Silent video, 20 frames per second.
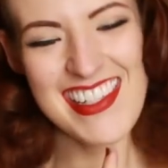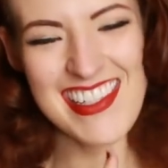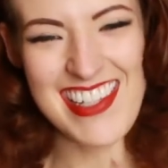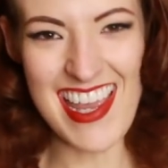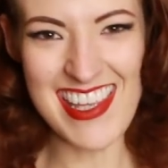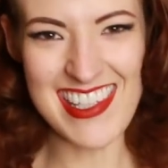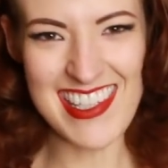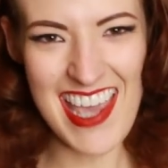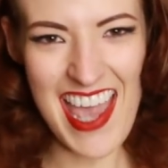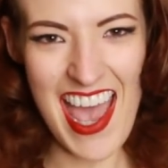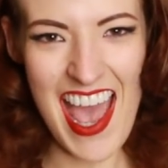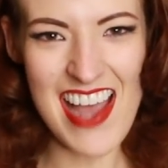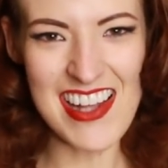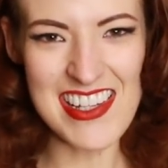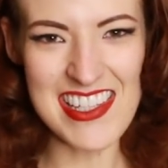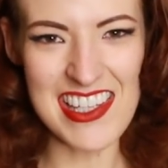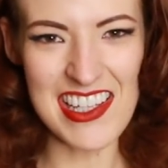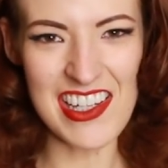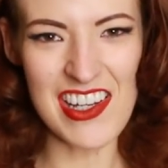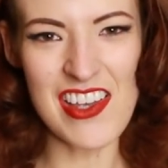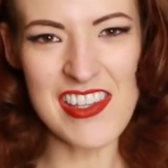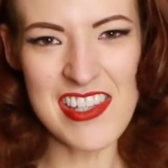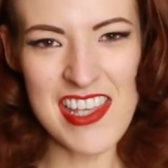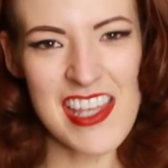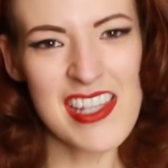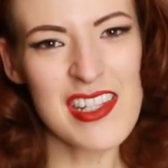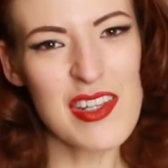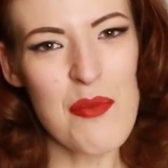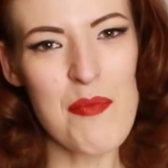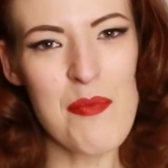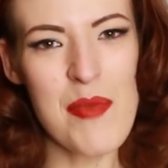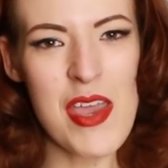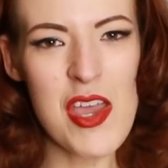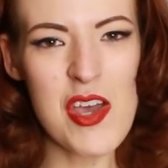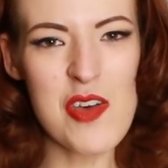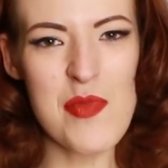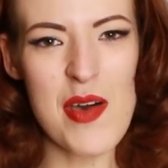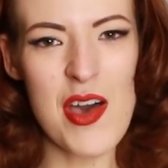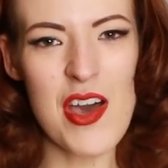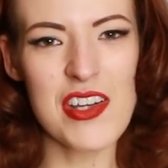Jessica Out of the Closet,
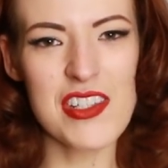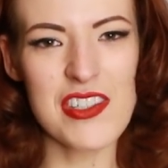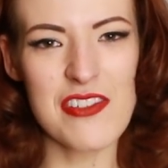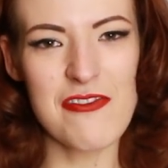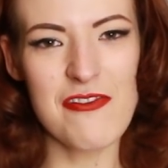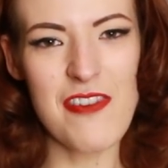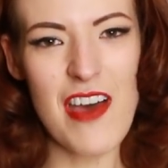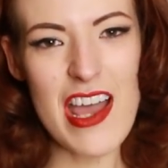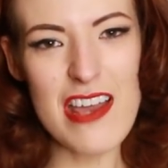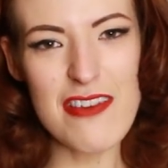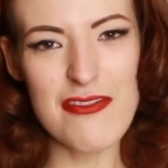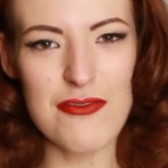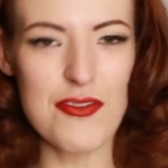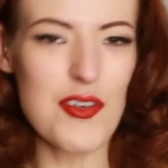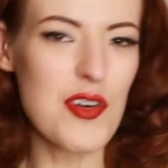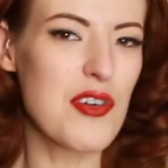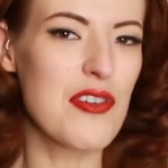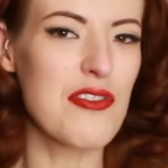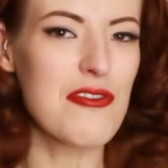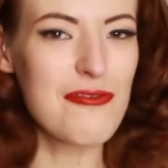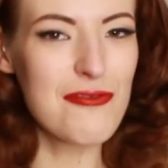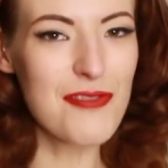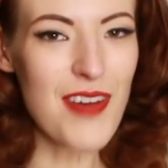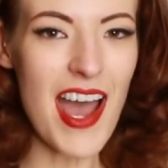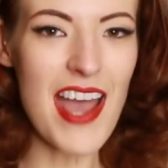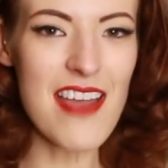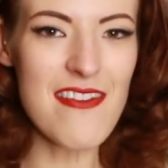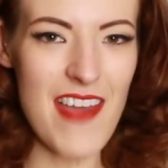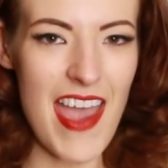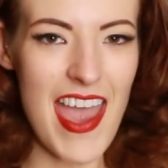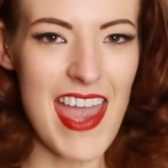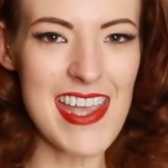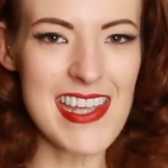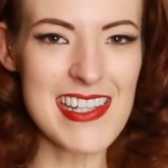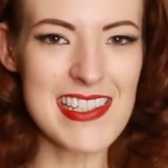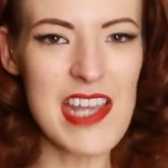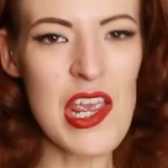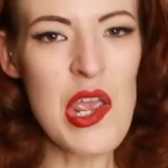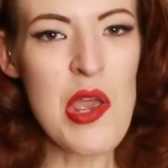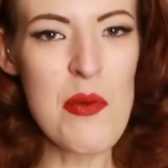PO Box
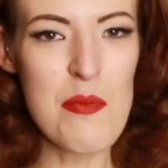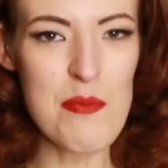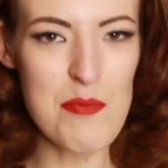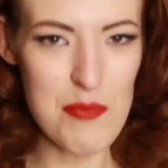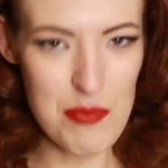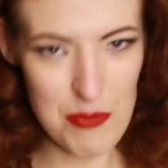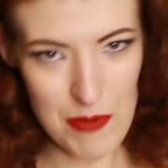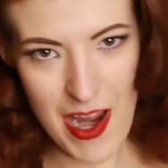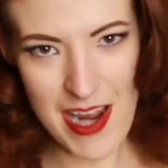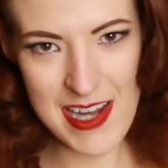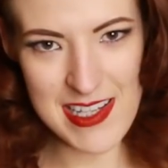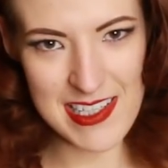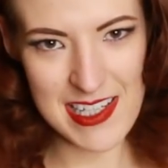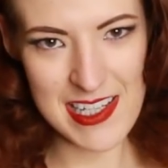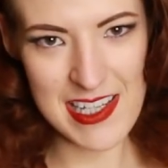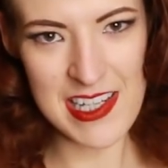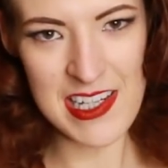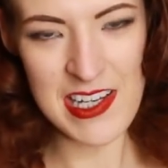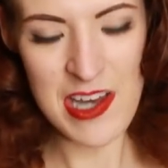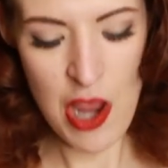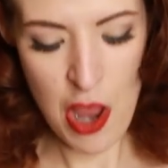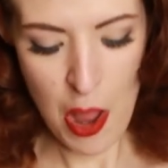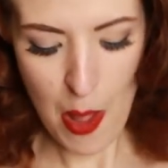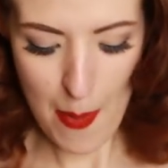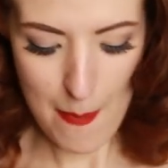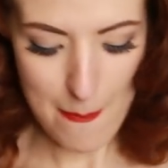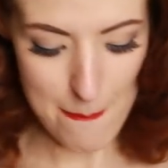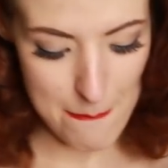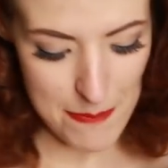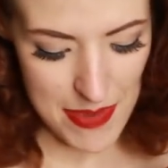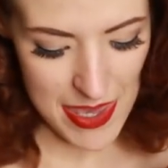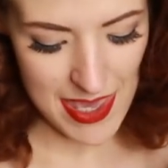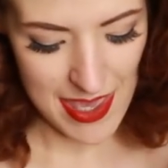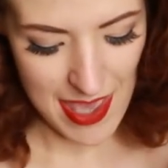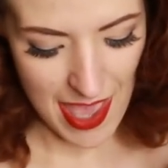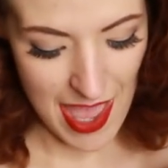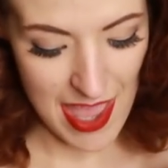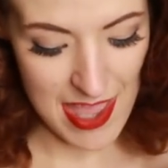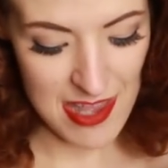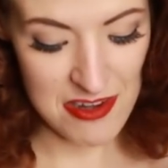5458, Brighton,
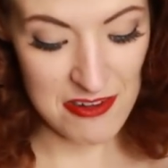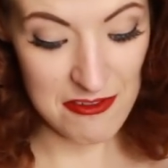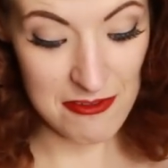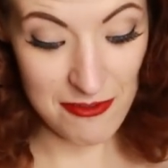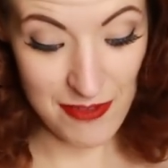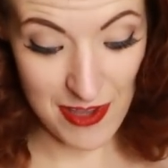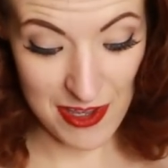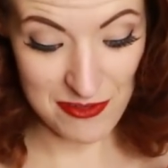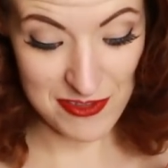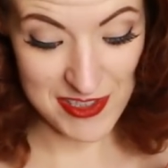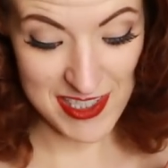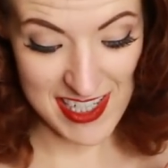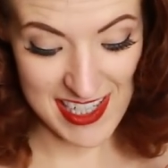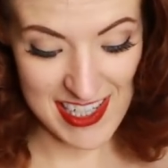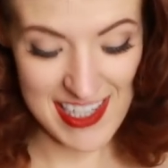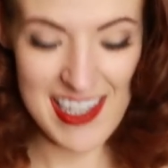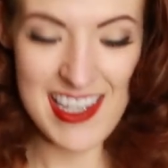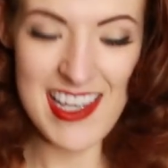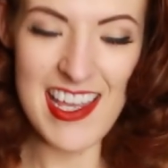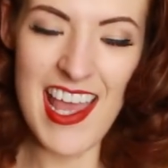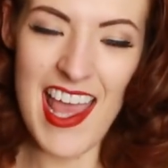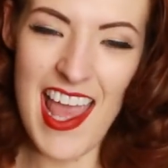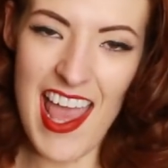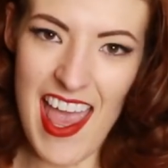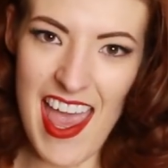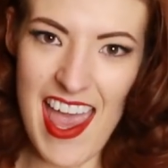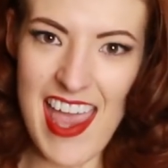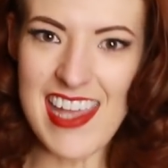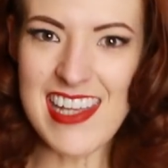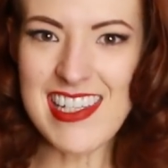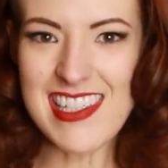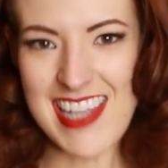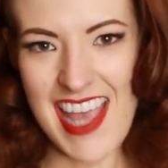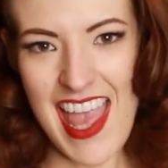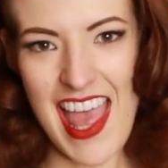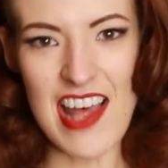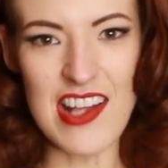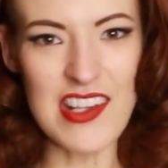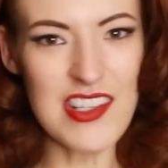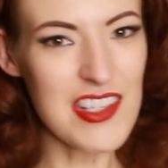bn 58
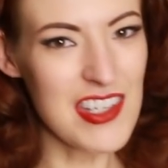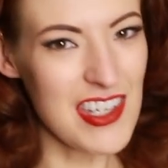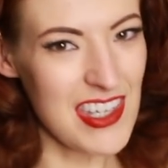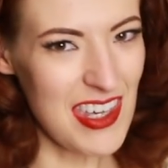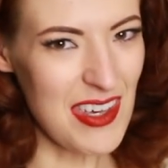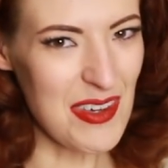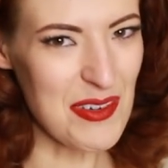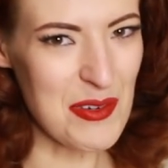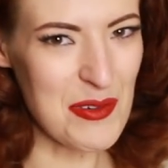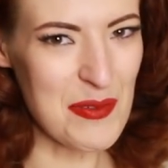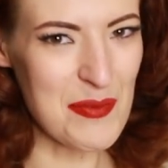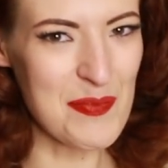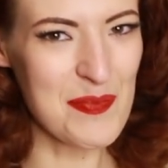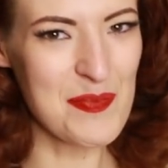8LQ.